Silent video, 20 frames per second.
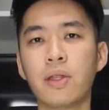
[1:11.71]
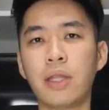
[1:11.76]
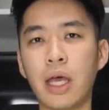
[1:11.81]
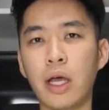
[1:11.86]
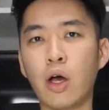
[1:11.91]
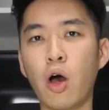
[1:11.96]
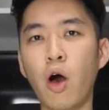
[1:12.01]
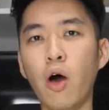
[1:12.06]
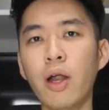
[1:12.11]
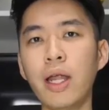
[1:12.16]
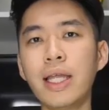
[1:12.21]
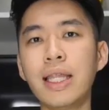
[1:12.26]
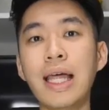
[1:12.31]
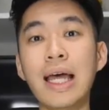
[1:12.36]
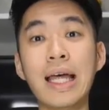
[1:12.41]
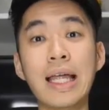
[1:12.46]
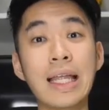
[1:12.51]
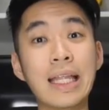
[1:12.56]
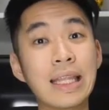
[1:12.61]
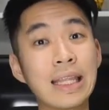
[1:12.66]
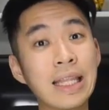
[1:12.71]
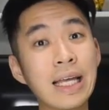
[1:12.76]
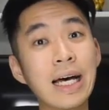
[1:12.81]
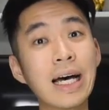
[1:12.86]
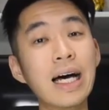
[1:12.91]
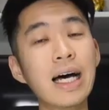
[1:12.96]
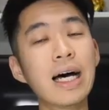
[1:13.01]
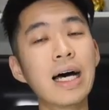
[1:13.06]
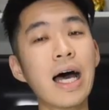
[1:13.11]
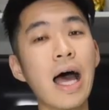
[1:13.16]
They call it
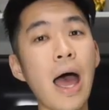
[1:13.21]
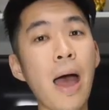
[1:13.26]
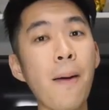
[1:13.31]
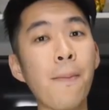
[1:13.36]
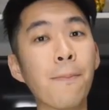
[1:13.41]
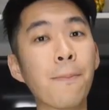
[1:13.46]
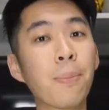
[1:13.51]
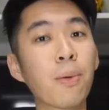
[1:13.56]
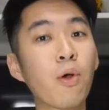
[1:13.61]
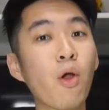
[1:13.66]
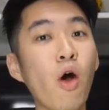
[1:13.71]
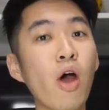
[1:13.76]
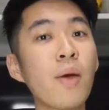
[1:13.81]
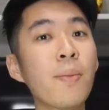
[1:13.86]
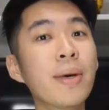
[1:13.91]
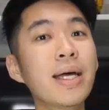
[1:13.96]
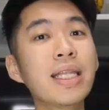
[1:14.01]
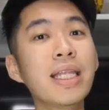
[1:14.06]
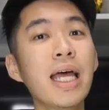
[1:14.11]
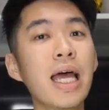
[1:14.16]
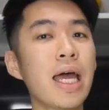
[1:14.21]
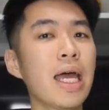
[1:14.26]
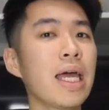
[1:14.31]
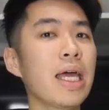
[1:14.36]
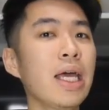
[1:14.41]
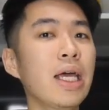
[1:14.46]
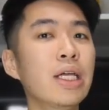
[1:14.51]
the Employment